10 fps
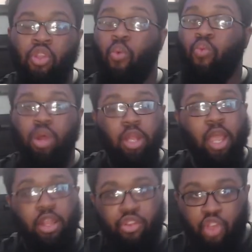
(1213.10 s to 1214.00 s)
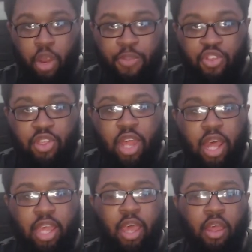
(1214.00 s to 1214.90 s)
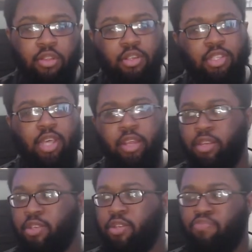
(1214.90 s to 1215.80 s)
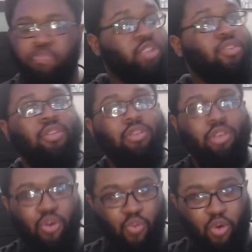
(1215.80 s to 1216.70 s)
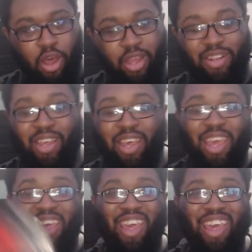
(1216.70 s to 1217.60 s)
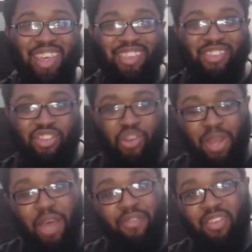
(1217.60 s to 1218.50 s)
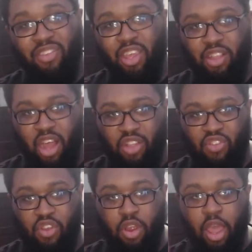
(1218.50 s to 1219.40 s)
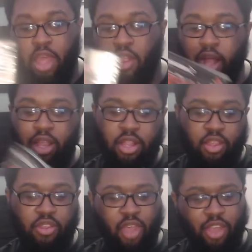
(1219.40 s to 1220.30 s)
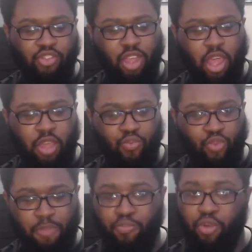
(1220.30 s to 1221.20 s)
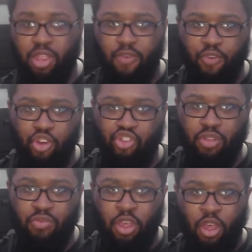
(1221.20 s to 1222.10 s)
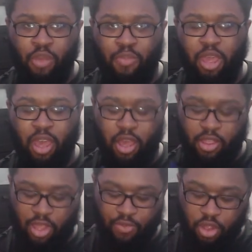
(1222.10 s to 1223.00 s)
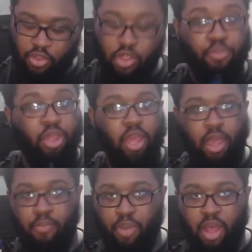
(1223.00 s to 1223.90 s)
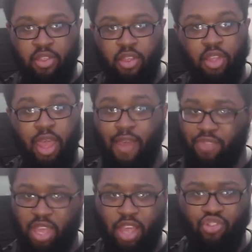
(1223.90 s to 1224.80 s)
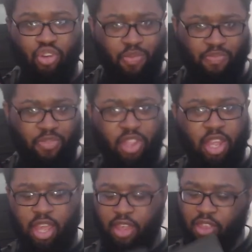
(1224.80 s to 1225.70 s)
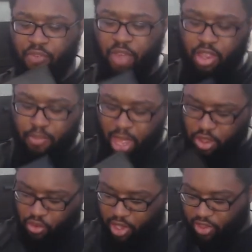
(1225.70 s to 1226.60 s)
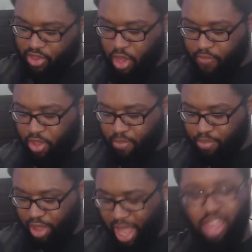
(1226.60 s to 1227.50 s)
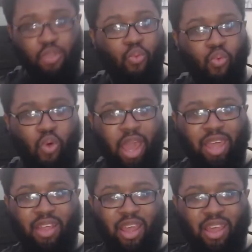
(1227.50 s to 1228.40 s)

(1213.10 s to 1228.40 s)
So one of the other JRPGs I got alongside a special little one is Shin Megami Tensei Nocturne, and I think this is actually a reprinted version because even though it's complete inbox, it doesn't have the extra CD and stuff, and the manual itself is black and white.